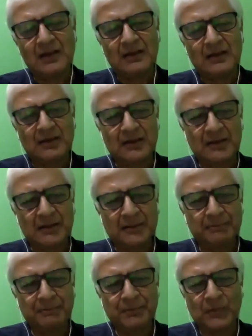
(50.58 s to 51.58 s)

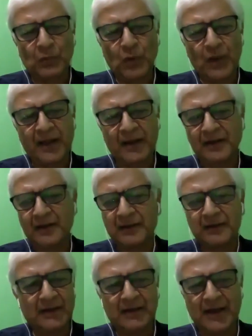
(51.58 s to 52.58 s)
where,
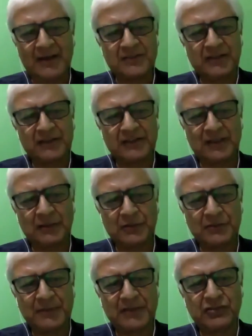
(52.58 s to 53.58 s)
as Vandana
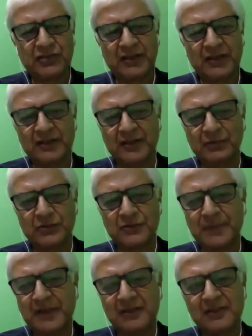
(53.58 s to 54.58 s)
was mentioning, there has
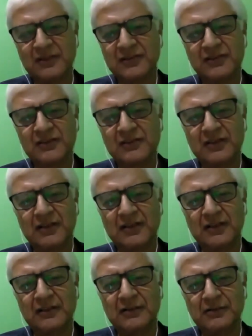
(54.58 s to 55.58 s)
been this
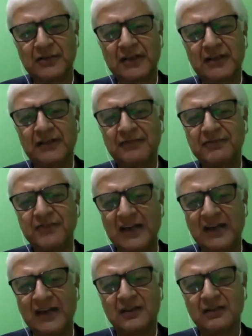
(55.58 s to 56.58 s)
really
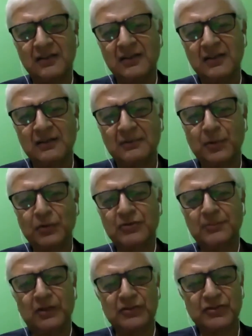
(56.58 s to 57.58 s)
freak
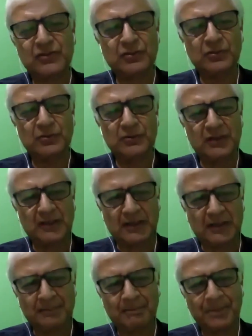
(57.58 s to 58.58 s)
post-monsoon
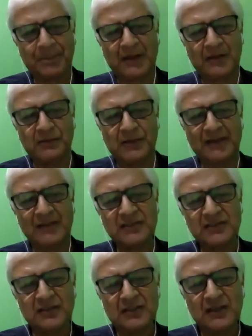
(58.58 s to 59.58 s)

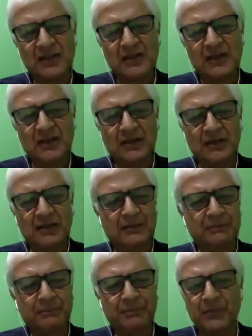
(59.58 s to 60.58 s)
rains.
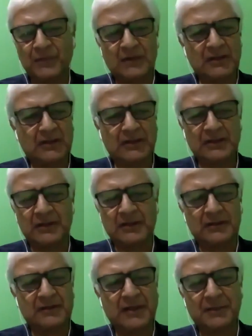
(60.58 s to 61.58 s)
The
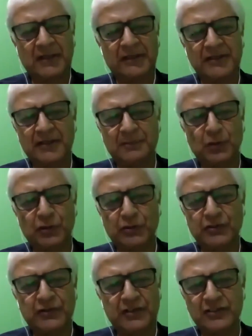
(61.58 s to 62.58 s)
Nepal-India border
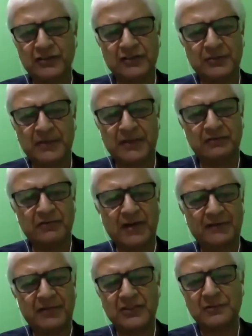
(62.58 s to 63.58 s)
region has been
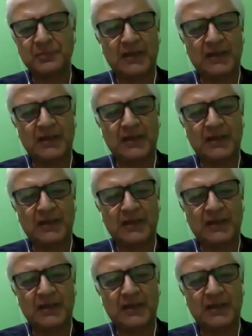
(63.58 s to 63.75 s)
ravaged